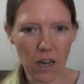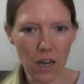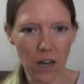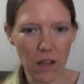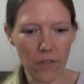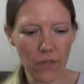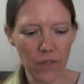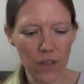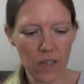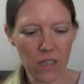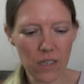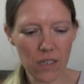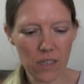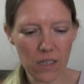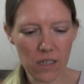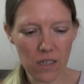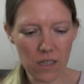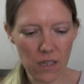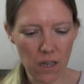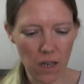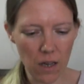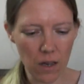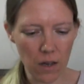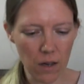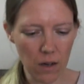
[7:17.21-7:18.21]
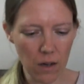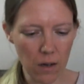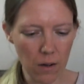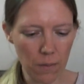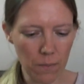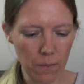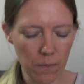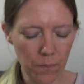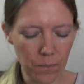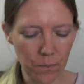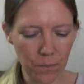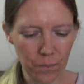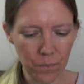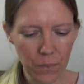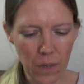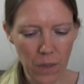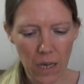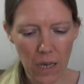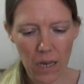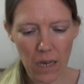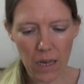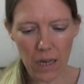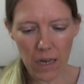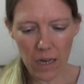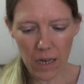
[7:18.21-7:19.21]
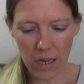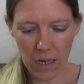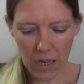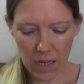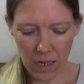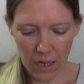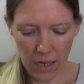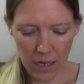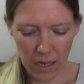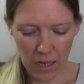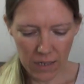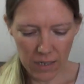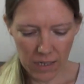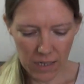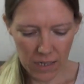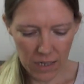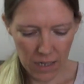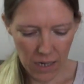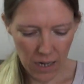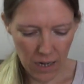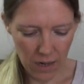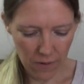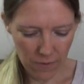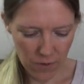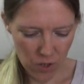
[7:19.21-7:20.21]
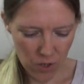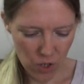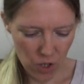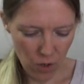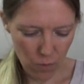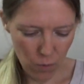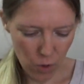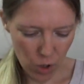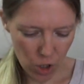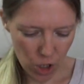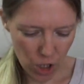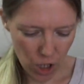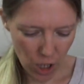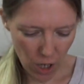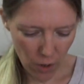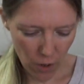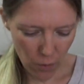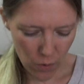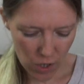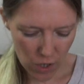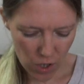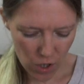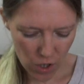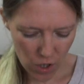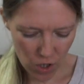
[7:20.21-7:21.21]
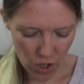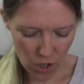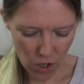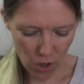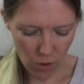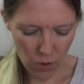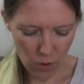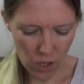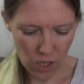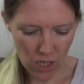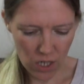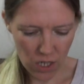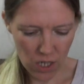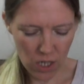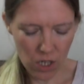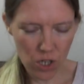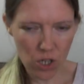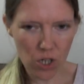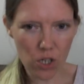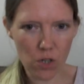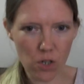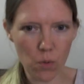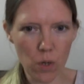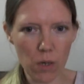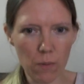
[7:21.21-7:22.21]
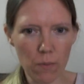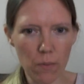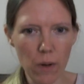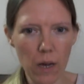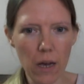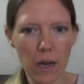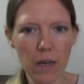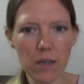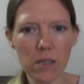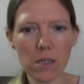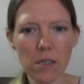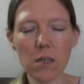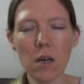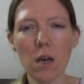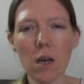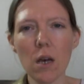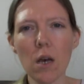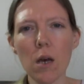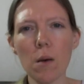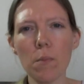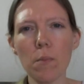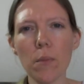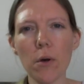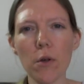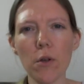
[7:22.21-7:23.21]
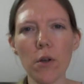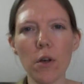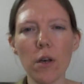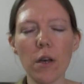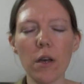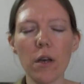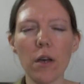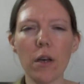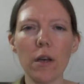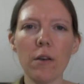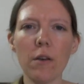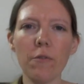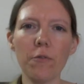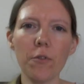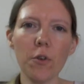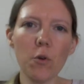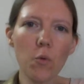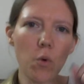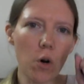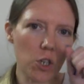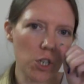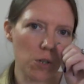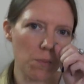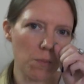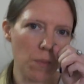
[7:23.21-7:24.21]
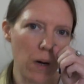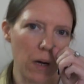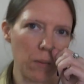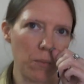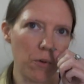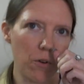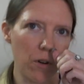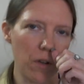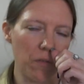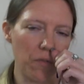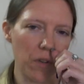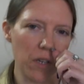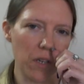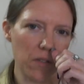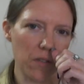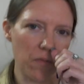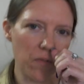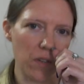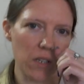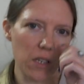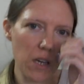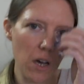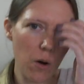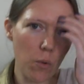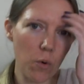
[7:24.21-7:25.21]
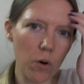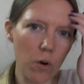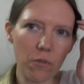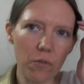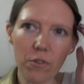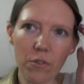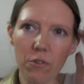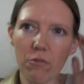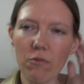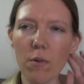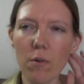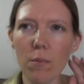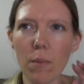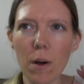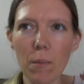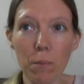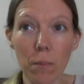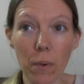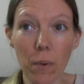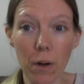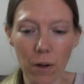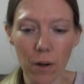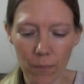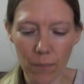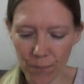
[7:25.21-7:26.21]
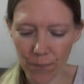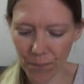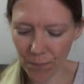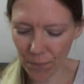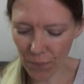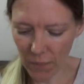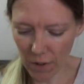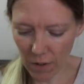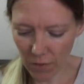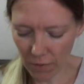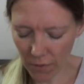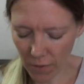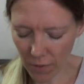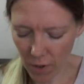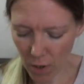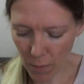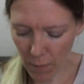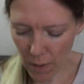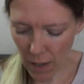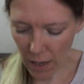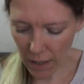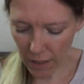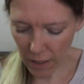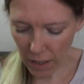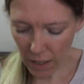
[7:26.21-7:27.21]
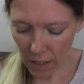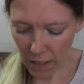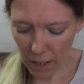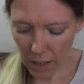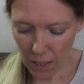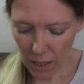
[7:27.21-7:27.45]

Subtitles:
and this it didn't have so much to go. It's the Soda Stitch Sweet Bears, but if you watched my previous video, or if you remember that far back,